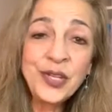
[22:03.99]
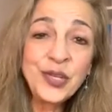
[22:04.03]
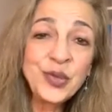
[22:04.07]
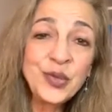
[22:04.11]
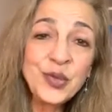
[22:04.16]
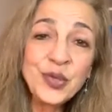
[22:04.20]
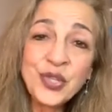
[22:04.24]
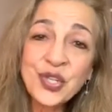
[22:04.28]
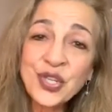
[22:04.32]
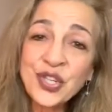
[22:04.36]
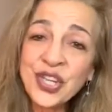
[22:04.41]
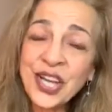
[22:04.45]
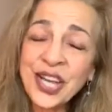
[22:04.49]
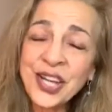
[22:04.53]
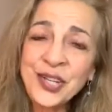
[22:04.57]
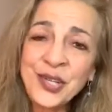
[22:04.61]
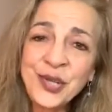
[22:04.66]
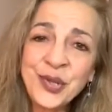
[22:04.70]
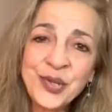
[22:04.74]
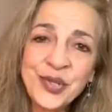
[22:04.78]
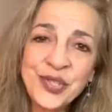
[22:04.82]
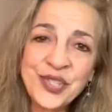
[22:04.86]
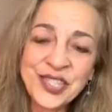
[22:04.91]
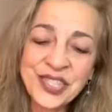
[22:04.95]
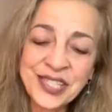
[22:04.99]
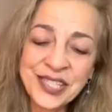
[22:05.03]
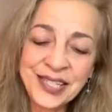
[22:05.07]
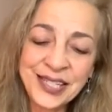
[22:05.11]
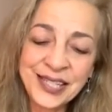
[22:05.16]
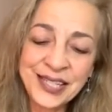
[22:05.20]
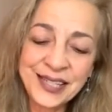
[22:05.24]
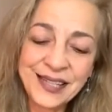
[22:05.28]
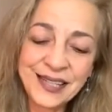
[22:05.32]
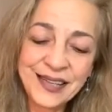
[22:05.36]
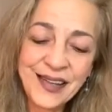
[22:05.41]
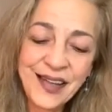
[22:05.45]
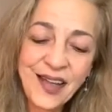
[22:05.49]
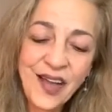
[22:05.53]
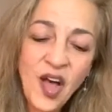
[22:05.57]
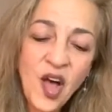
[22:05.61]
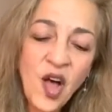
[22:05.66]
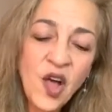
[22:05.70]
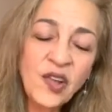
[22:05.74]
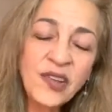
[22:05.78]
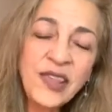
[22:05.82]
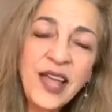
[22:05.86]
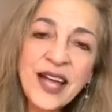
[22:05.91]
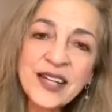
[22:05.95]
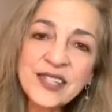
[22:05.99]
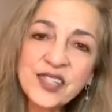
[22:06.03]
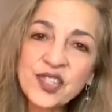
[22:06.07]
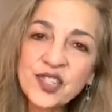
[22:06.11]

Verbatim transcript: you shed your skin, all that